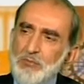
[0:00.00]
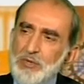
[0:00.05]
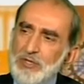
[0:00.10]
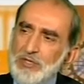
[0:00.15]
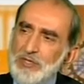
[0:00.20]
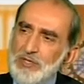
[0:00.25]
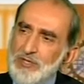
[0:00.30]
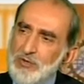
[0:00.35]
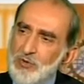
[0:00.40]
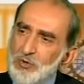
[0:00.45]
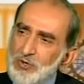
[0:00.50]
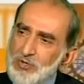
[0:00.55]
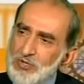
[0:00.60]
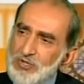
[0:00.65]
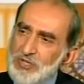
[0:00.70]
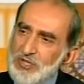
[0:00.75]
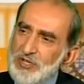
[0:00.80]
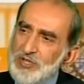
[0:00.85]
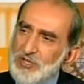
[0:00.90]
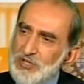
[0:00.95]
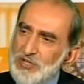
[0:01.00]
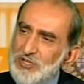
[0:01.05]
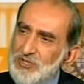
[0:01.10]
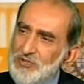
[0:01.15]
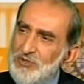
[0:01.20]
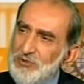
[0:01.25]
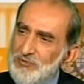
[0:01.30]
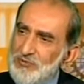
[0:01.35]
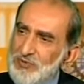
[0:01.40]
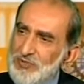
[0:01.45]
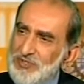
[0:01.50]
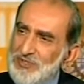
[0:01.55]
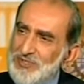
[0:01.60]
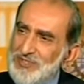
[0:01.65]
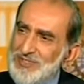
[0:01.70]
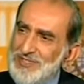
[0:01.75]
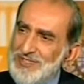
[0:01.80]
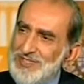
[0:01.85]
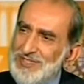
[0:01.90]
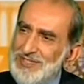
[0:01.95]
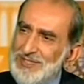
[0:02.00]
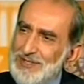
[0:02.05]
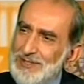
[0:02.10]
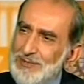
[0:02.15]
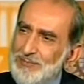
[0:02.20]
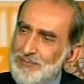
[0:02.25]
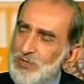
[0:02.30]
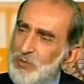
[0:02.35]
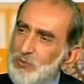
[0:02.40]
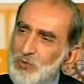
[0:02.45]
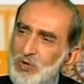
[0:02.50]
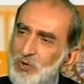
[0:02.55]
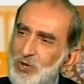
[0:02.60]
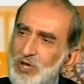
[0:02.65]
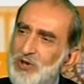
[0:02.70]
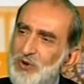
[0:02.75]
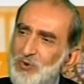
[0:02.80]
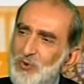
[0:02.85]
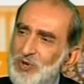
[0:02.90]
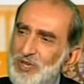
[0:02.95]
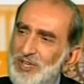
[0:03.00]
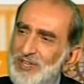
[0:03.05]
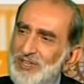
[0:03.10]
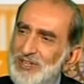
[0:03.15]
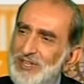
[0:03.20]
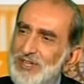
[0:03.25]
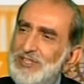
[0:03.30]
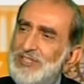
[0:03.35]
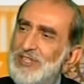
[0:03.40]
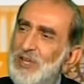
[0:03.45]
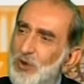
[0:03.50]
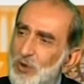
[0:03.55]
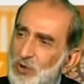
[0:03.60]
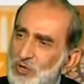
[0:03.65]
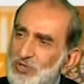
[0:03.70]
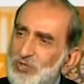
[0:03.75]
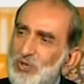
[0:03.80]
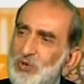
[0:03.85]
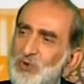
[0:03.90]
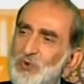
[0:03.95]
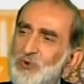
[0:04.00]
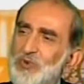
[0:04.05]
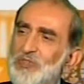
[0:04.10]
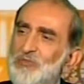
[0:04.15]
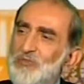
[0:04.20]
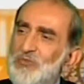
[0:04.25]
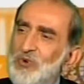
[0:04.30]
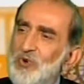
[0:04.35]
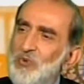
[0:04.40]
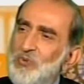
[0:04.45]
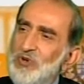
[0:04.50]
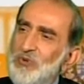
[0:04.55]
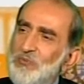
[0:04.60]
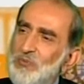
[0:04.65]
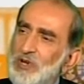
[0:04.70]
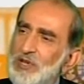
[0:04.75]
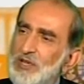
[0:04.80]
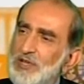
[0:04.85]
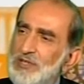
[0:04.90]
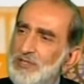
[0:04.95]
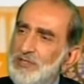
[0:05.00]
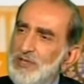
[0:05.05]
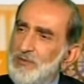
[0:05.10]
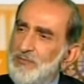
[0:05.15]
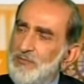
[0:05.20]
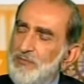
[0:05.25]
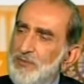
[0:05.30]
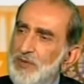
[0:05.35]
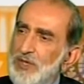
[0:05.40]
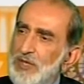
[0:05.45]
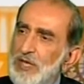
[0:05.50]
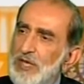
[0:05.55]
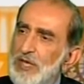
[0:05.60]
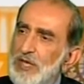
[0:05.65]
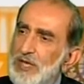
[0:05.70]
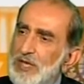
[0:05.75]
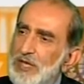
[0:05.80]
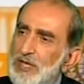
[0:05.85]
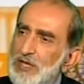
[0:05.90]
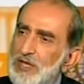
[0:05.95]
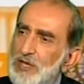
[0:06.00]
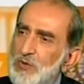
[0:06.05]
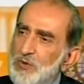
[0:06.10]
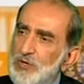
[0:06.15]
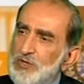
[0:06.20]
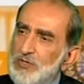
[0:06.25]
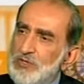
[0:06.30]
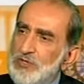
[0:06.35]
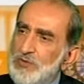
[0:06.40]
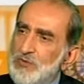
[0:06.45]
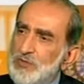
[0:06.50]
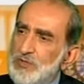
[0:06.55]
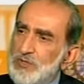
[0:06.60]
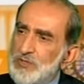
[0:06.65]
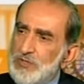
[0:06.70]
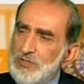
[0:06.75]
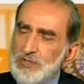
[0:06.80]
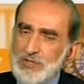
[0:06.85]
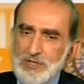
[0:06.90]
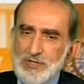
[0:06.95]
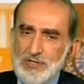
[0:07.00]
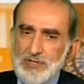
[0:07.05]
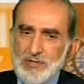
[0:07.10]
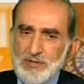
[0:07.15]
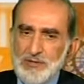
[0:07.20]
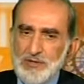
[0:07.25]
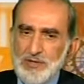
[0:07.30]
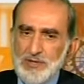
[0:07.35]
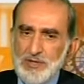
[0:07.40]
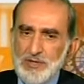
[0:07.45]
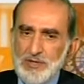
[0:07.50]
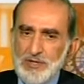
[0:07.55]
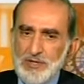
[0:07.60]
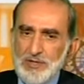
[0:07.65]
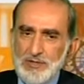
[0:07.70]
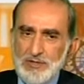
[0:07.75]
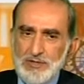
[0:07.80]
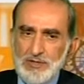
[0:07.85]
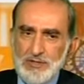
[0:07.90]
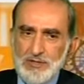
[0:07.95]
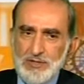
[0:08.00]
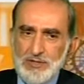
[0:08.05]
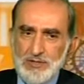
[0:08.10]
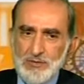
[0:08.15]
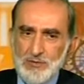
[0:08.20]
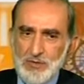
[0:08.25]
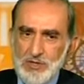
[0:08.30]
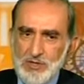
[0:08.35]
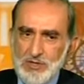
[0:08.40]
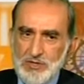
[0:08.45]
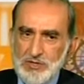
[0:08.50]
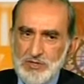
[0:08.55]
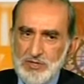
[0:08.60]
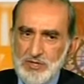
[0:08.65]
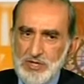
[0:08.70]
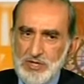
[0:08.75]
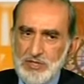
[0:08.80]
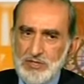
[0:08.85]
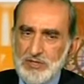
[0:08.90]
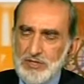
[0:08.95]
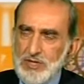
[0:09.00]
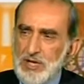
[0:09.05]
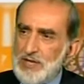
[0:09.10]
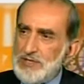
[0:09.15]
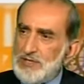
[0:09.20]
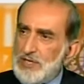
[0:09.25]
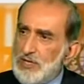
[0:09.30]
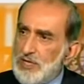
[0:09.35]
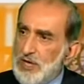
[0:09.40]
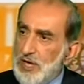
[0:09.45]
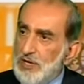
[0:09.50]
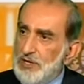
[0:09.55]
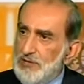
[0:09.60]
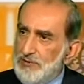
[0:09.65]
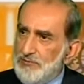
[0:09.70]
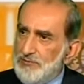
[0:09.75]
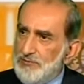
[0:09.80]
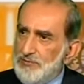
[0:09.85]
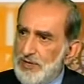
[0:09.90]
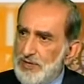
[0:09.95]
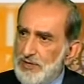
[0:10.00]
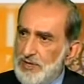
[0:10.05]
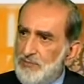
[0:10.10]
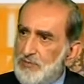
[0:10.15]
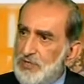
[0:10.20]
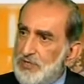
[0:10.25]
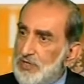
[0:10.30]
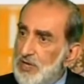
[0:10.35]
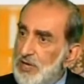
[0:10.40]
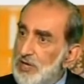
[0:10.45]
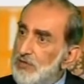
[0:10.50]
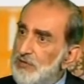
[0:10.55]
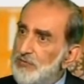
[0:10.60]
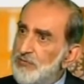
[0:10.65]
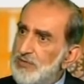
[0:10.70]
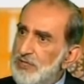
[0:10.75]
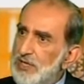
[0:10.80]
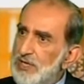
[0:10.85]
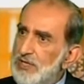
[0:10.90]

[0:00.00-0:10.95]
But original history of this. People not aware, as also with Umar ibn al-Khattab. He once was uh, uh, in the street as a caliph, that means the head of